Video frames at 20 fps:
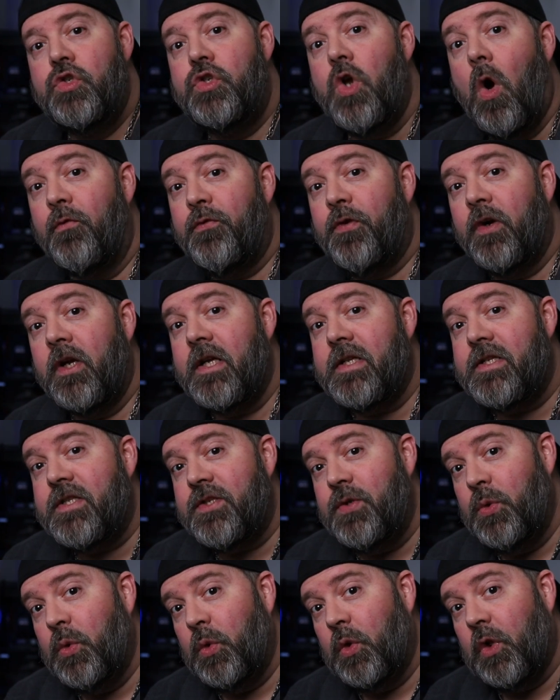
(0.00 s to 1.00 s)
Don't forget
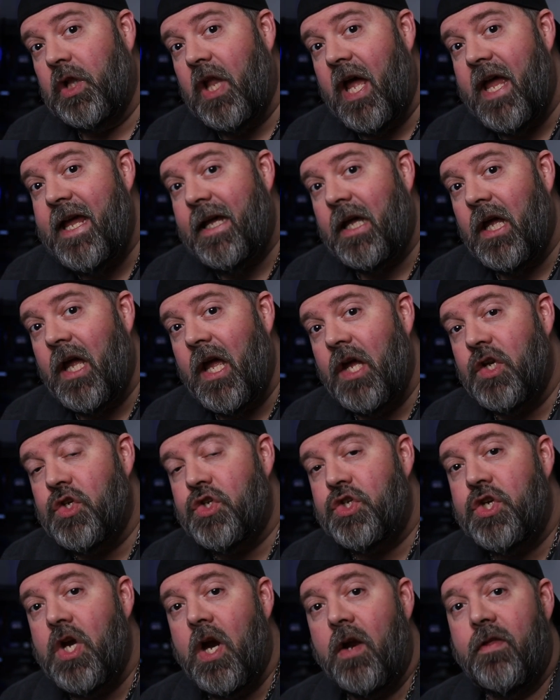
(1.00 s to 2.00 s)
to like and
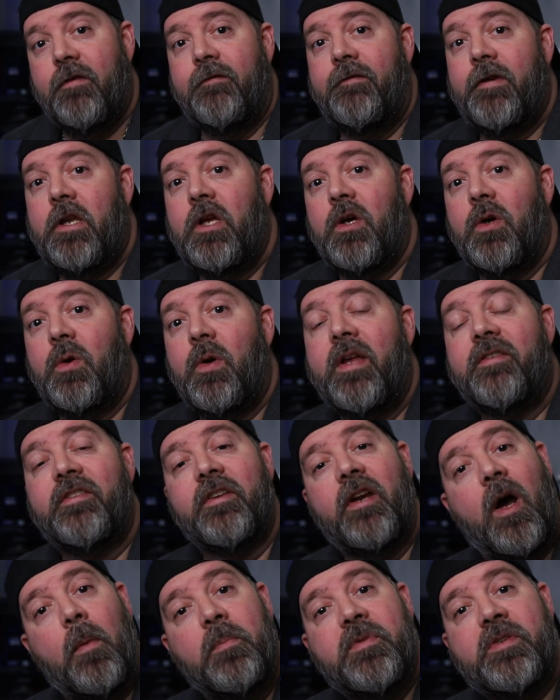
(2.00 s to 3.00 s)
share the video as
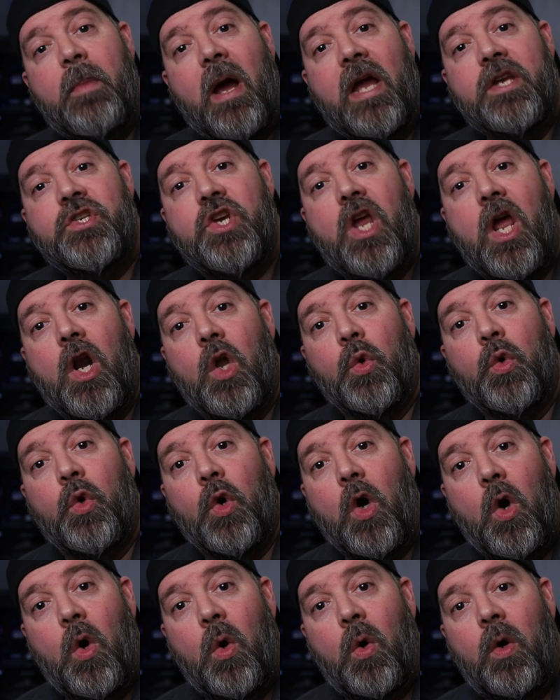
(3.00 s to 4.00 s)
it helps my channel
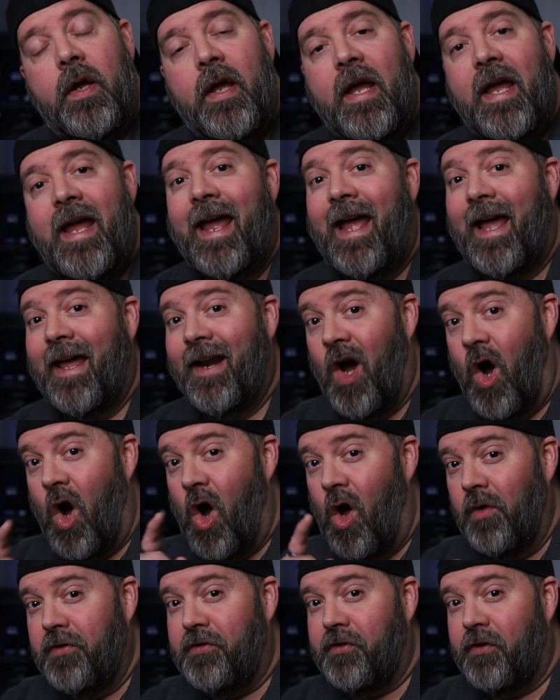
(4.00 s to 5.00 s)
grow. And
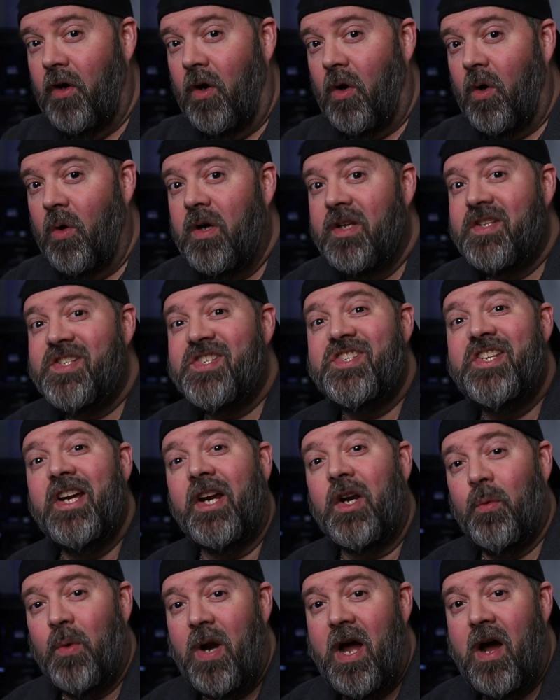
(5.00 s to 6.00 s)
also
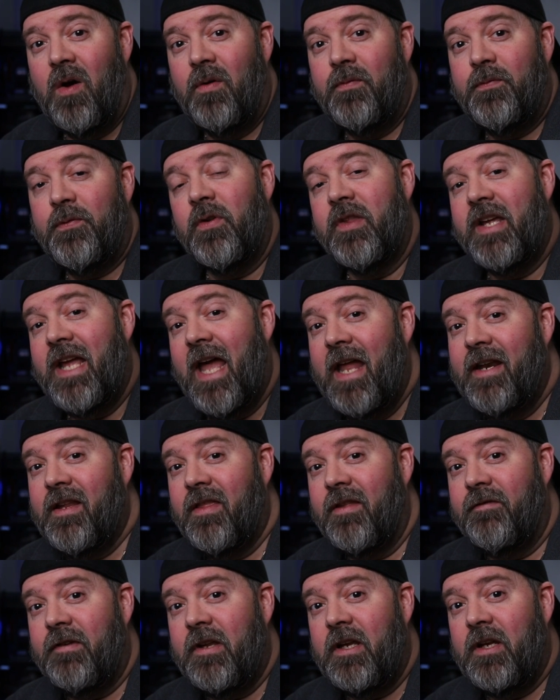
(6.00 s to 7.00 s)
stick around for the end
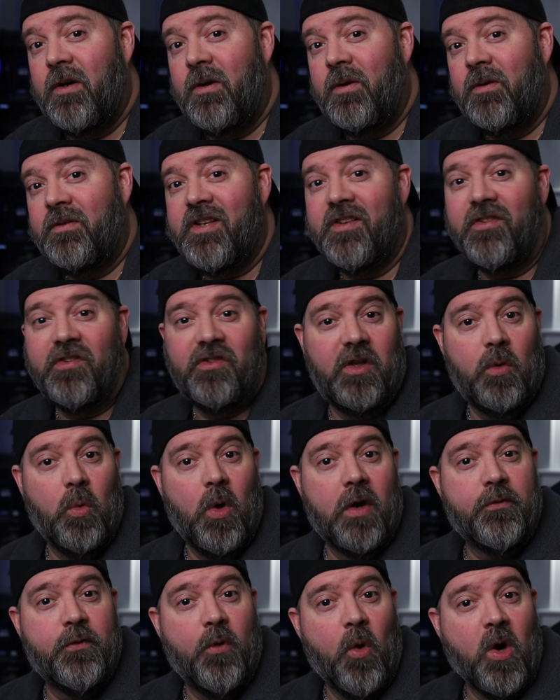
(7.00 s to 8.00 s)
of the video to see
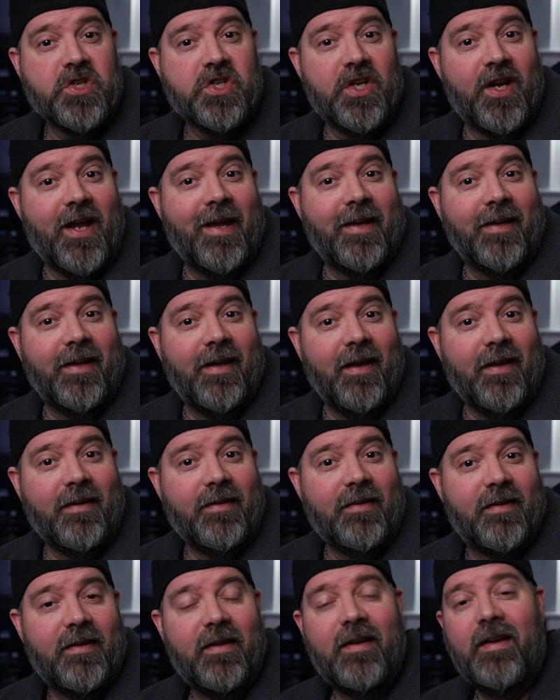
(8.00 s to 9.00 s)
what fortune I
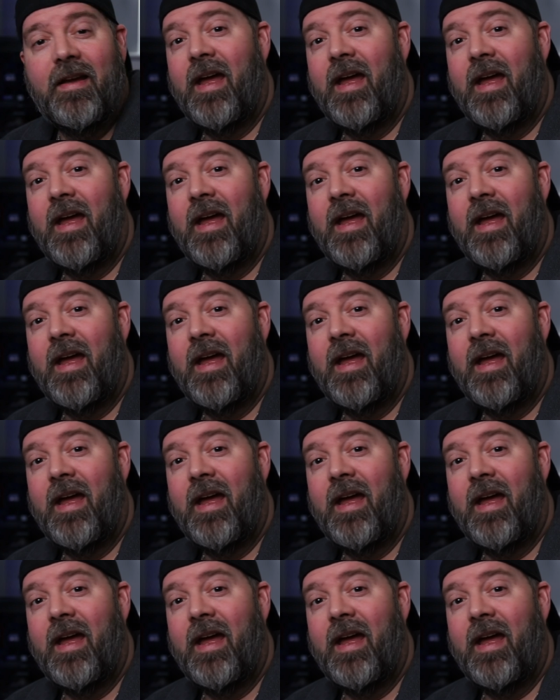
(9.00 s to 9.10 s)
get.